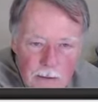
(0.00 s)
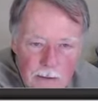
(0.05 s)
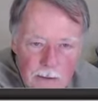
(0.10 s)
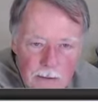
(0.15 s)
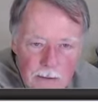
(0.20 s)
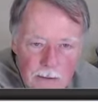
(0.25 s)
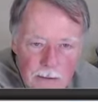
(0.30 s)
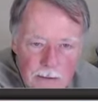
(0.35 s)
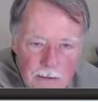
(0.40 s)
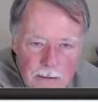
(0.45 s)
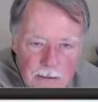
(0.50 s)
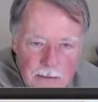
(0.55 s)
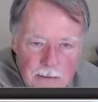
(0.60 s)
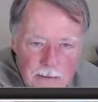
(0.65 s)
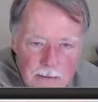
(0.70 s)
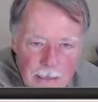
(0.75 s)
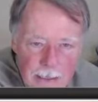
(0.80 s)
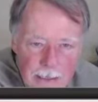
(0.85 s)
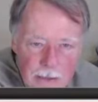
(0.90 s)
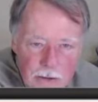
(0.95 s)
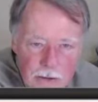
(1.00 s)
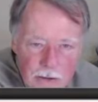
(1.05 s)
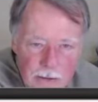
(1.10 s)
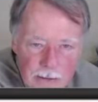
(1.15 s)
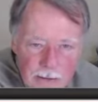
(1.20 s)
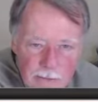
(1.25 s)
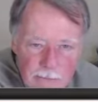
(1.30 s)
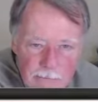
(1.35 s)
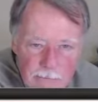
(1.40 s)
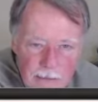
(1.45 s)
You know, and this is
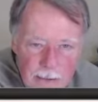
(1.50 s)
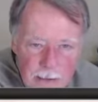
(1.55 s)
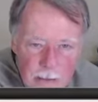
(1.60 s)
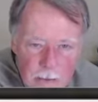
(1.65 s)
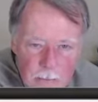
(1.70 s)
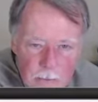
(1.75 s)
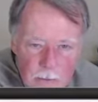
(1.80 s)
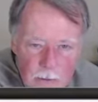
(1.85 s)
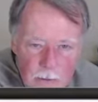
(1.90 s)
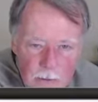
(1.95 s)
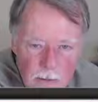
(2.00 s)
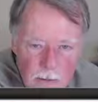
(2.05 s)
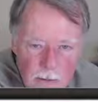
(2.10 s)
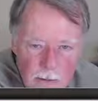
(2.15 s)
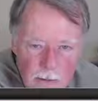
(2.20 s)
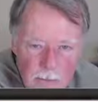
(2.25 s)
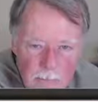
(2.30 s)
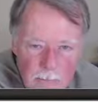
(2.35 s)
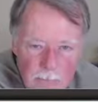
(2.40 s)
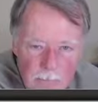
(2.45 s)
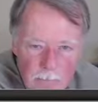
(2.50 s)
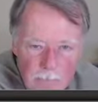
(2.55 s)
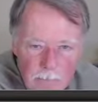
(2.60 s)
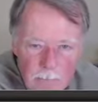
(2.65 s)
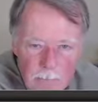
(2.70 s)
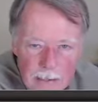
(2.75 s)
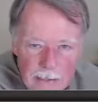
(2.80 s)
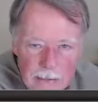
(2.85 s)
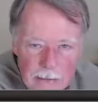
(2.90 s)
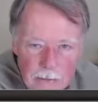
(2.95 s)
actually available on
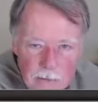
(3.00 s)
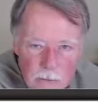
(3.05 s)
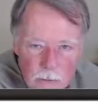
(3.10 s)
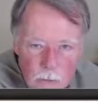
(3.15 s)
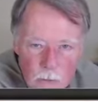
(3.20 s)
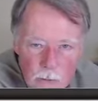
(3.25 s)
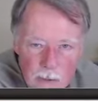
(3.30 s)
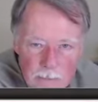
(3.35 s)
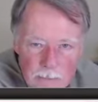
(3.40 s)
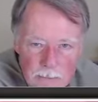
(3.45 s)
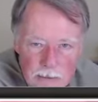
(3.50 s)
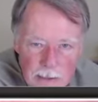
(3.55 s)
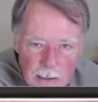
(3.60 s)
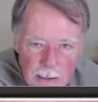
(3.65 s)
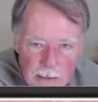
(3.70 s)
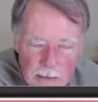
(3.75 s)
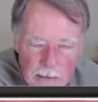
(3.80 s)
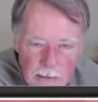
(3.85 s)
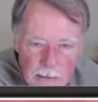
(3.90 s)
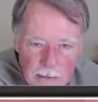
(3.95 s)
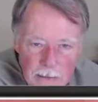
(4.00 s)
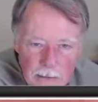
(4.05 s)
Michael's website,